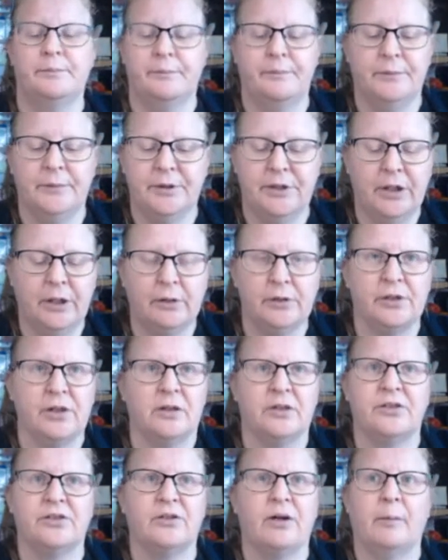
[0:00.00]
note on a
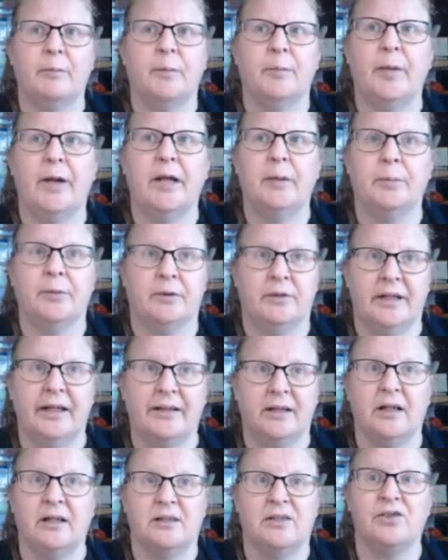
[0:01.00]
scrap of paper, like
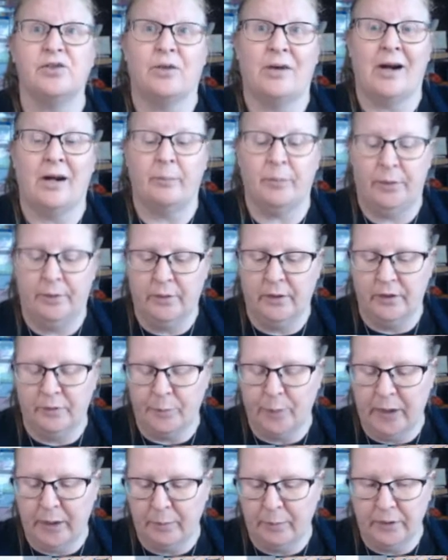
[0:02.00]
a scrap of
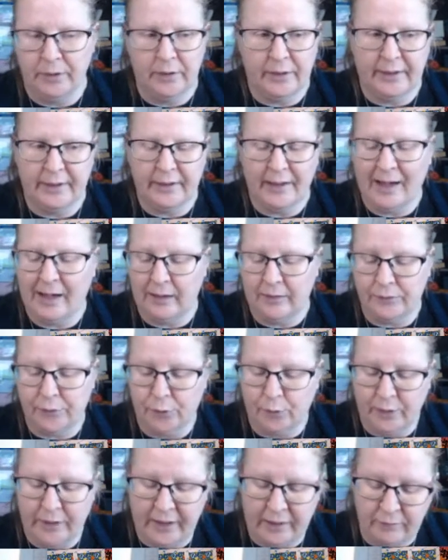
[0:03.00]
paper, like
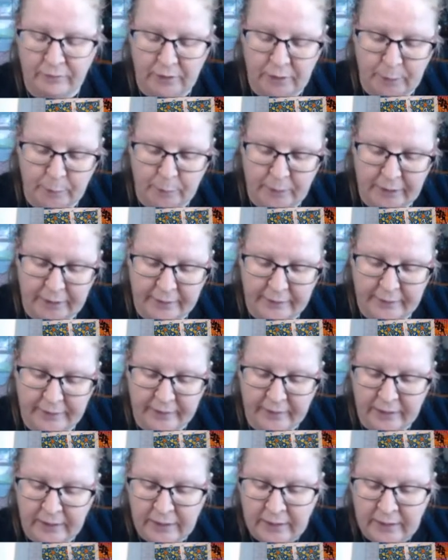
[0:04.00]
half-torn envelope kind of thing,